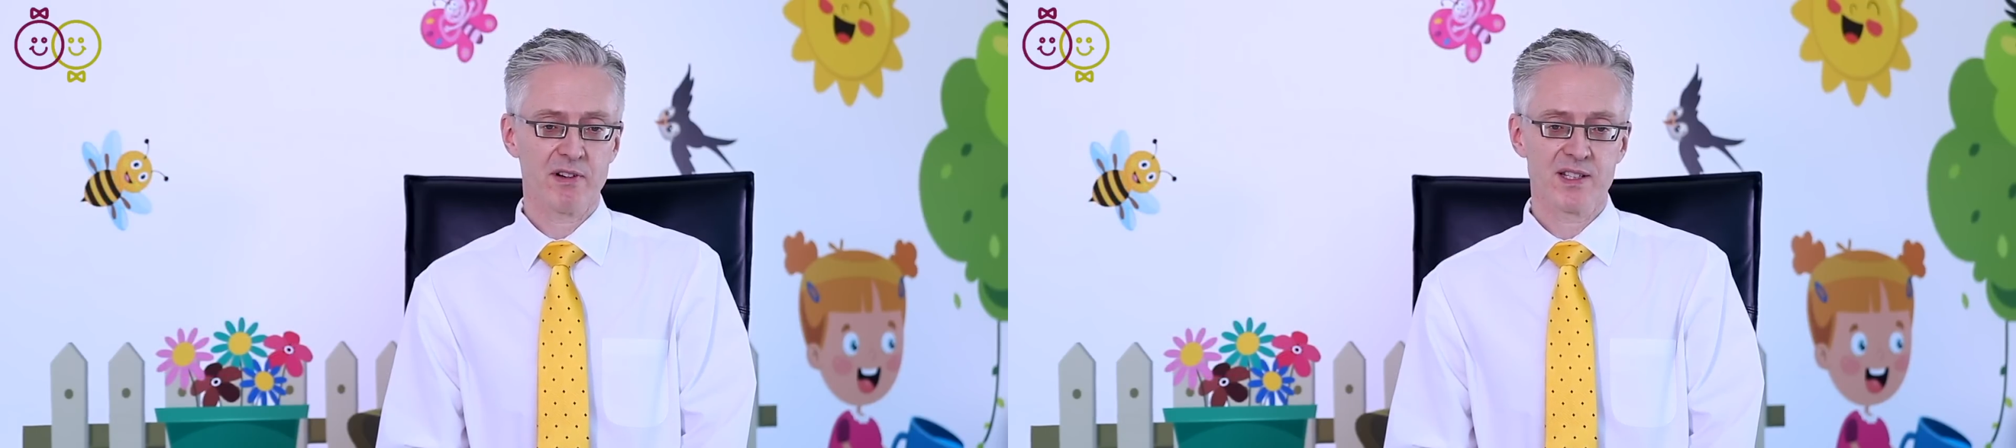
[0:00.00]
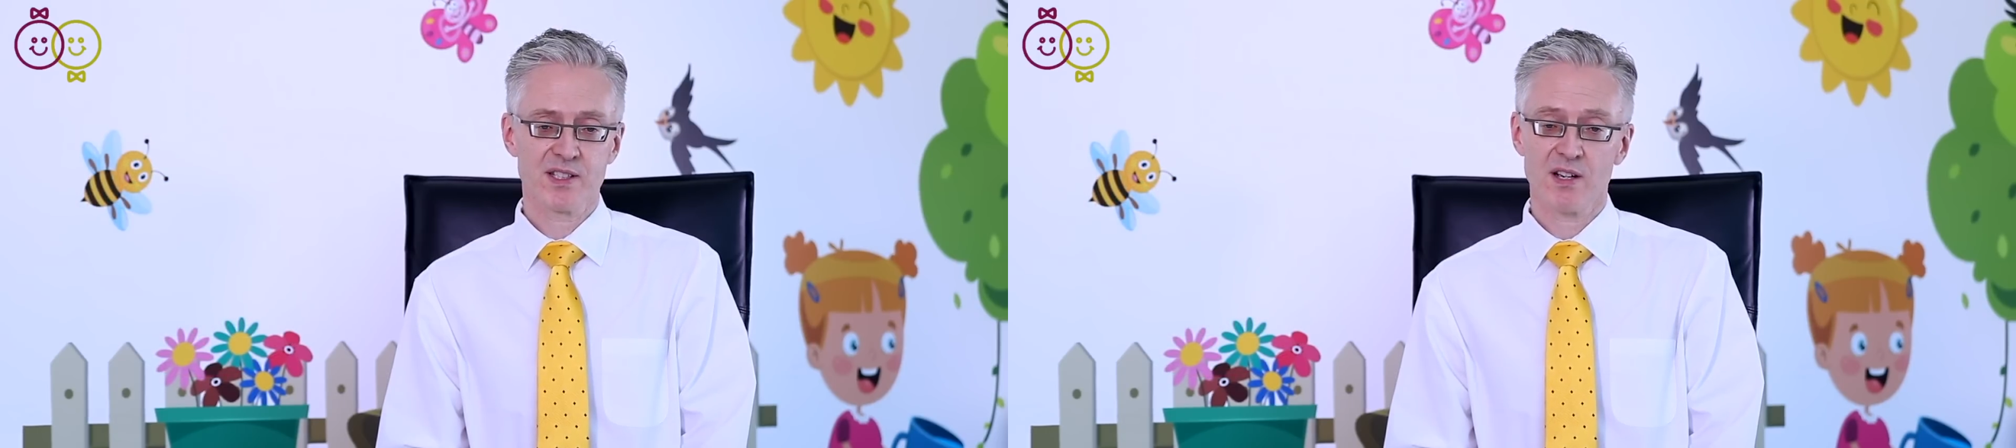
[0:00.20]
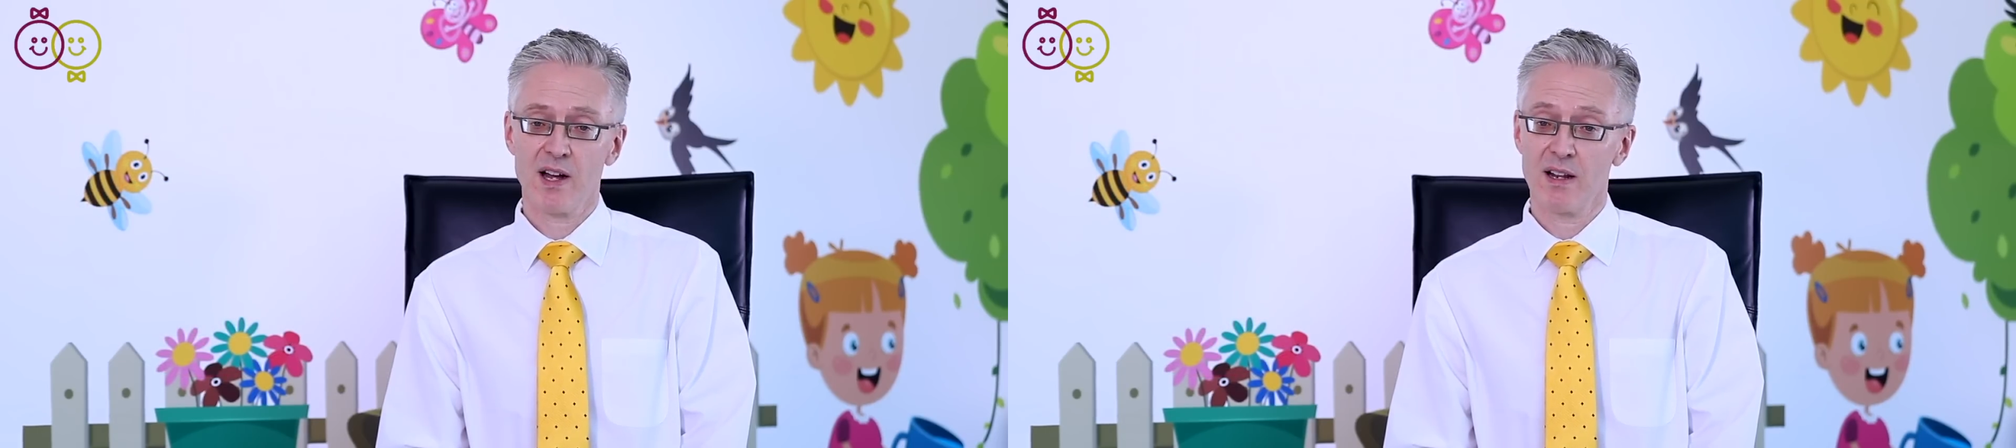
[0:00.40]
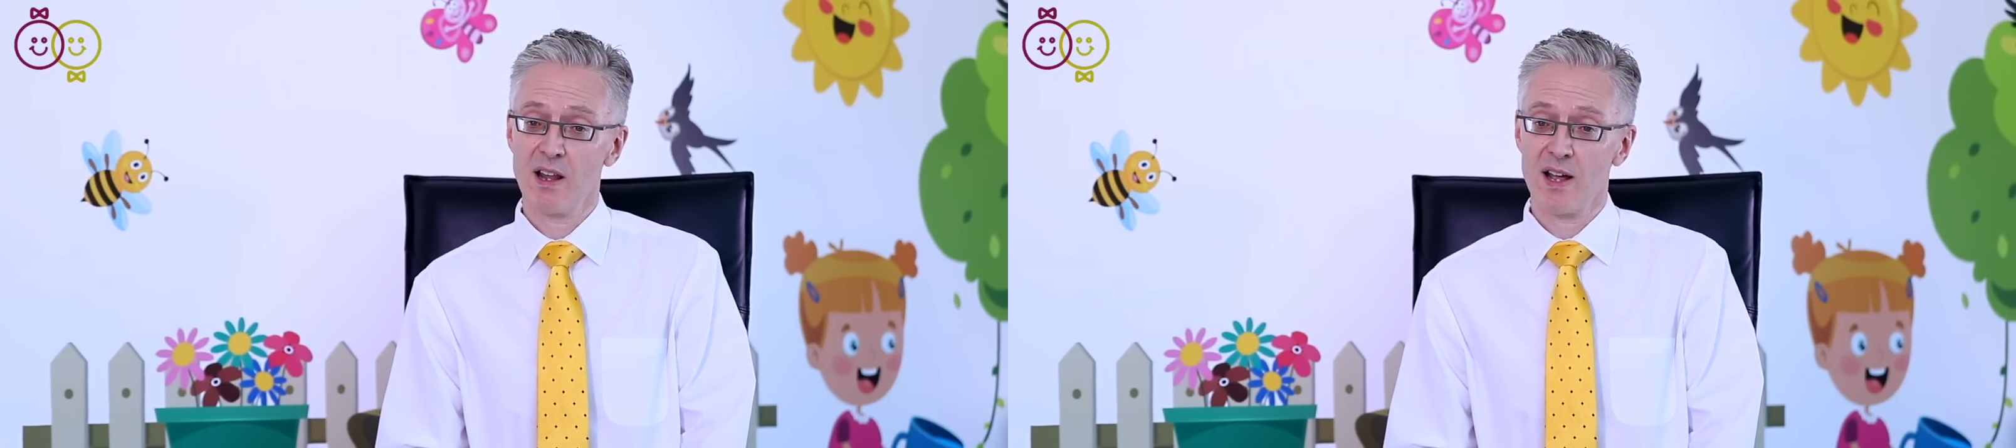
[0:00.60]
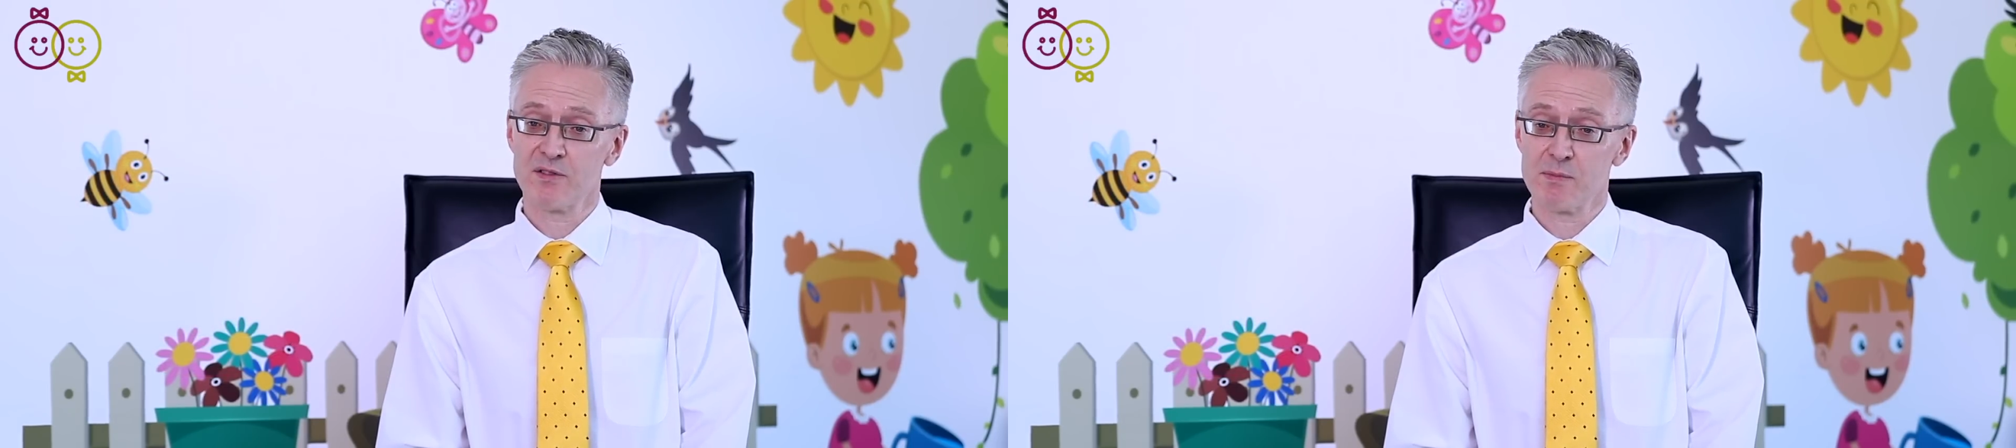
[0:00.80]
entire
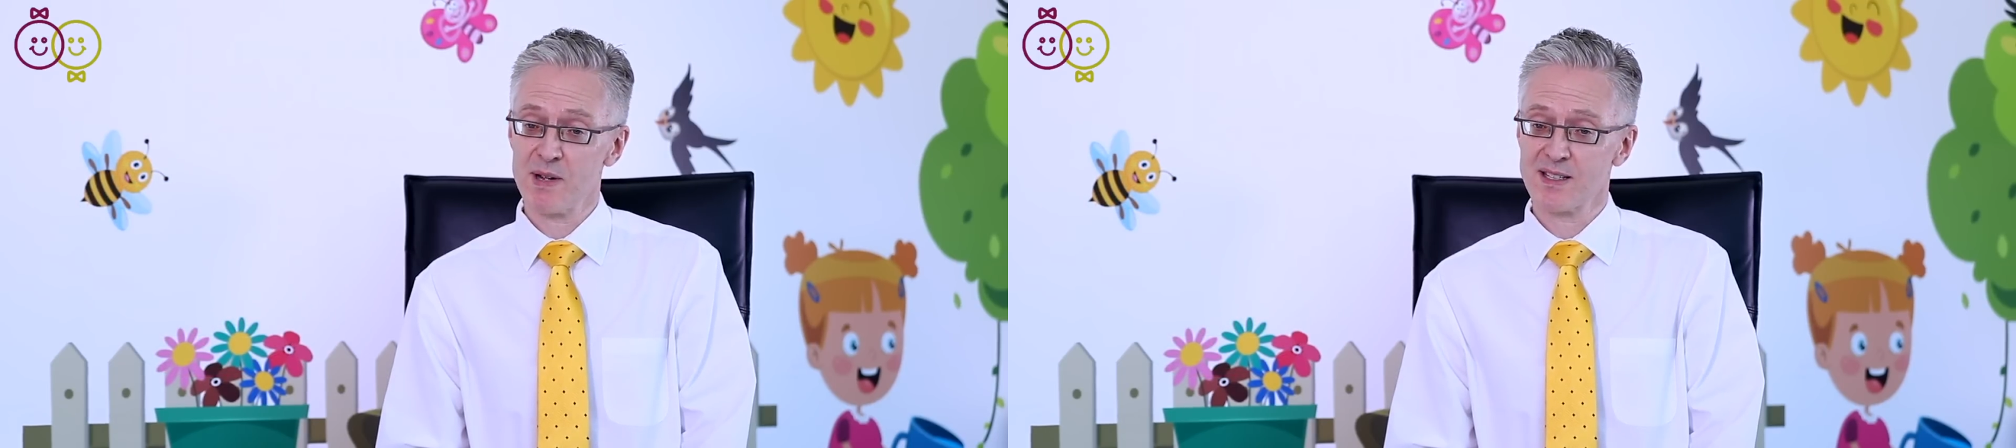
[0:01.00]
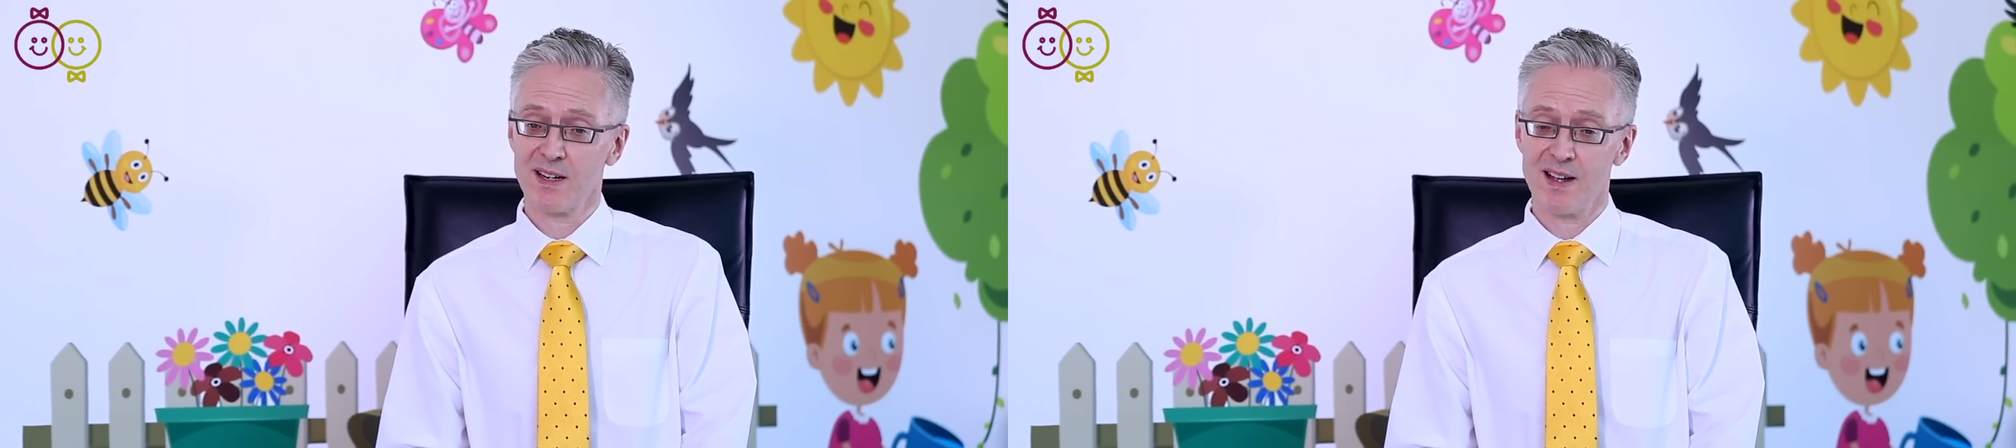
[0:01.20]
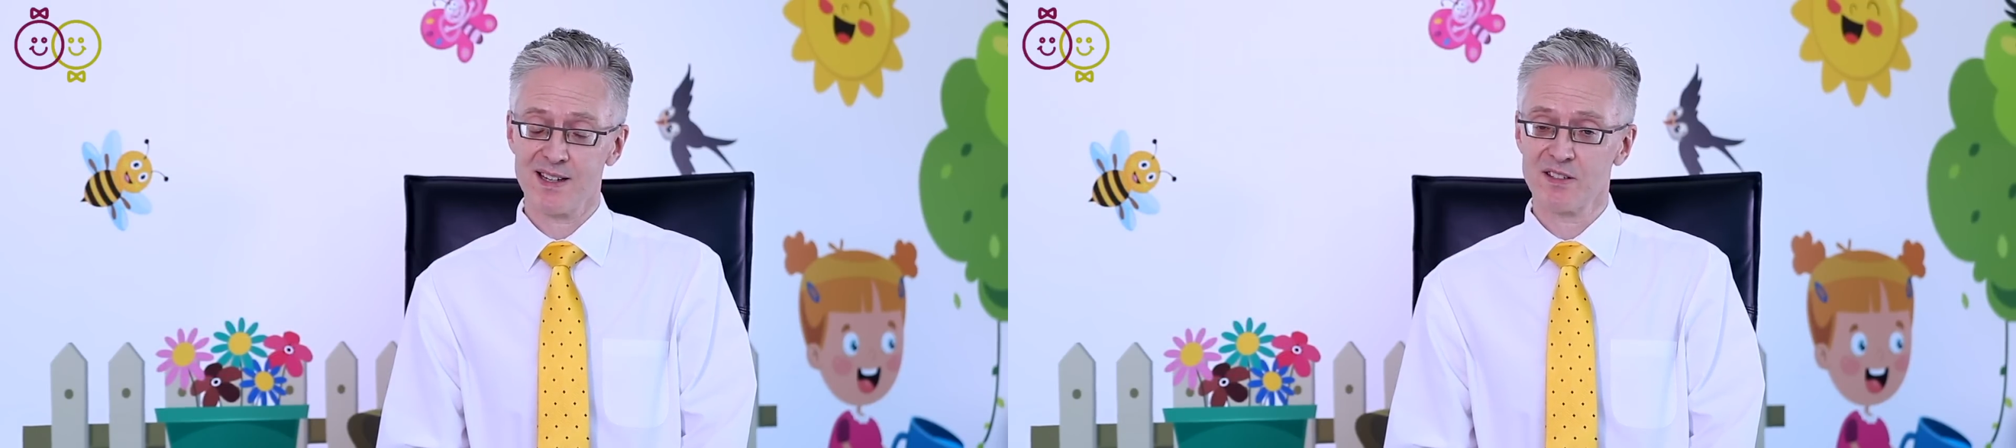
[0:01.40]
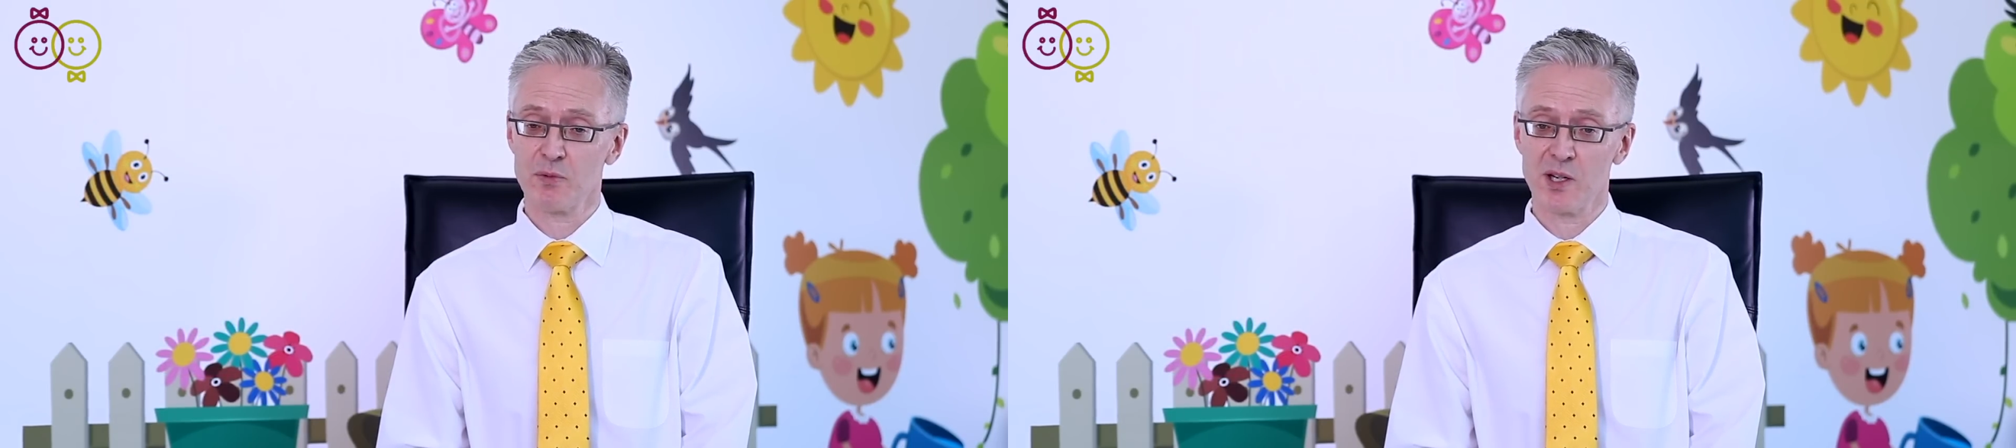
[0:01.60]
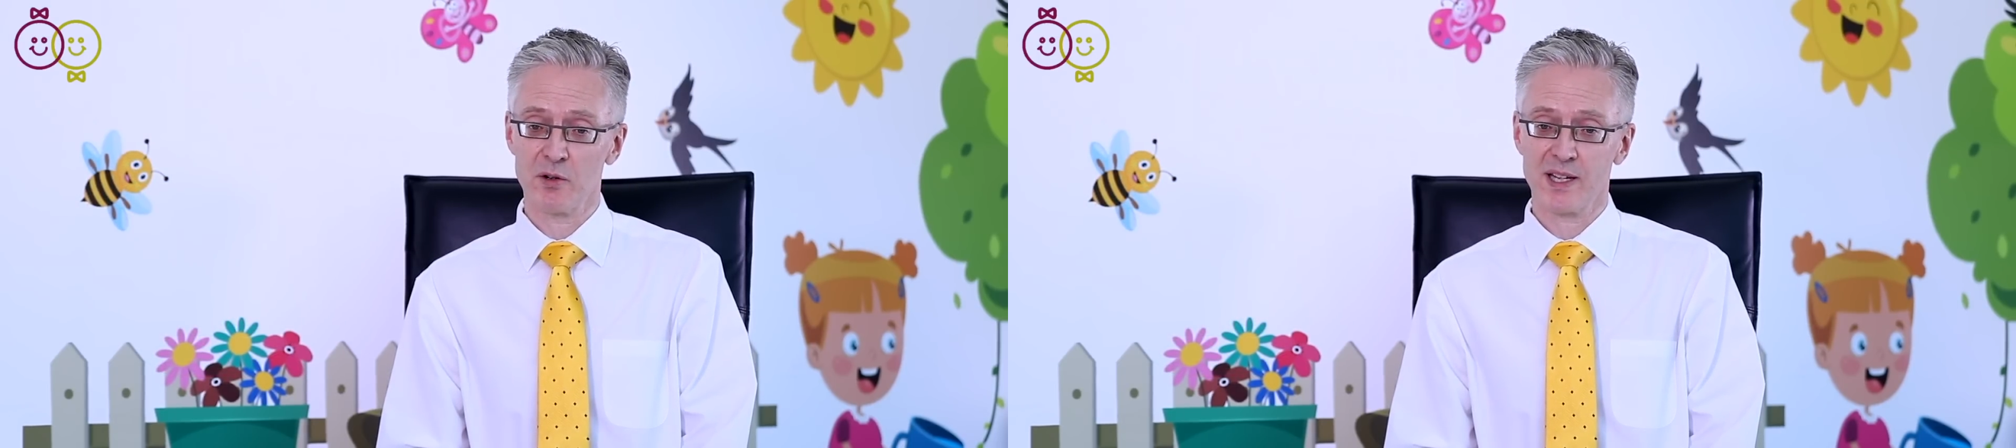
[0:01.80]
lives medicalised if we're not